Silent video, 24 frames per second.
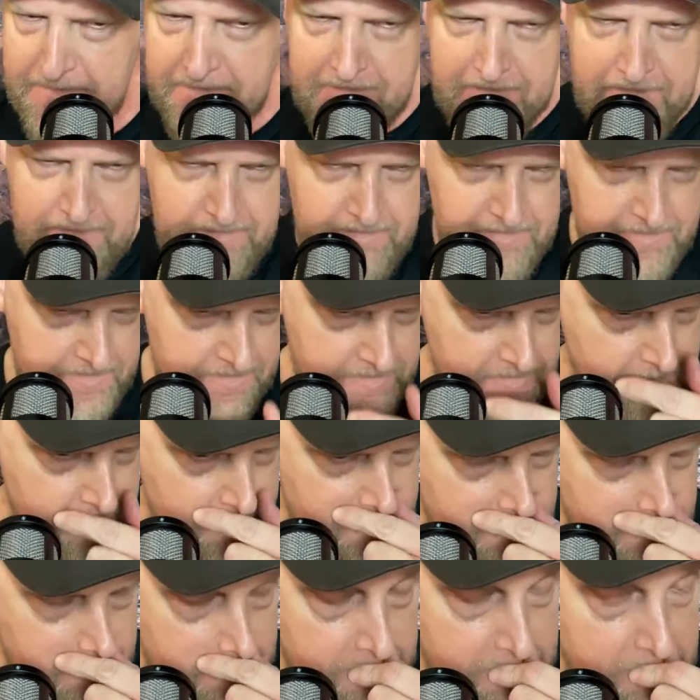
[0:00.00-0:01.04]
the link in your
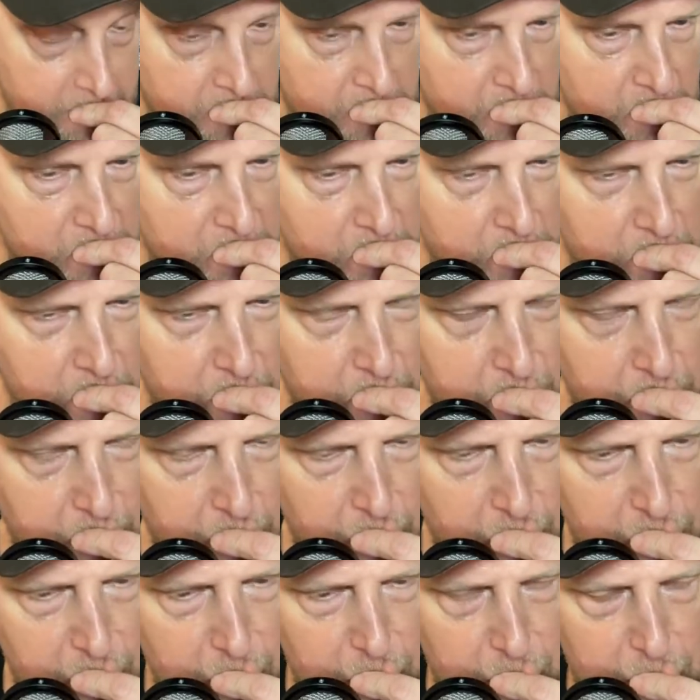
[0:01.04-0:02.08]
Google Home or Google
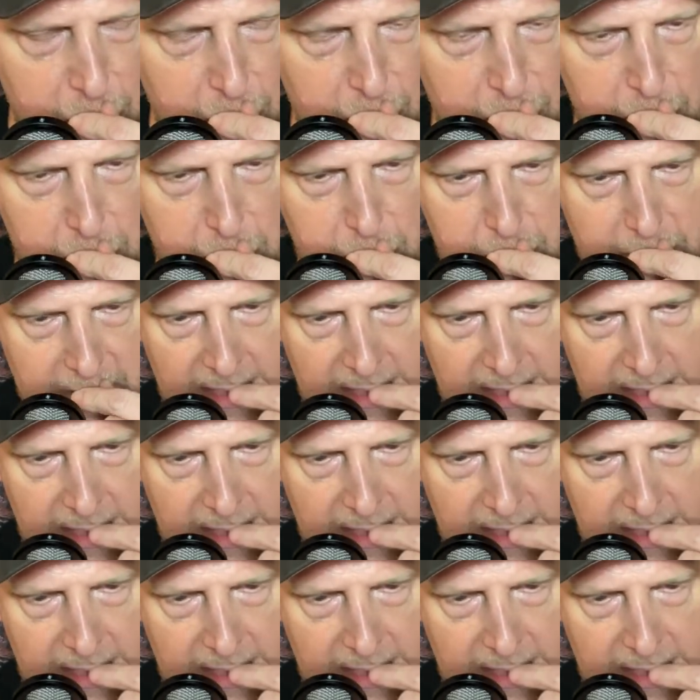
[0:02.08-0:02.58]
Assistant app.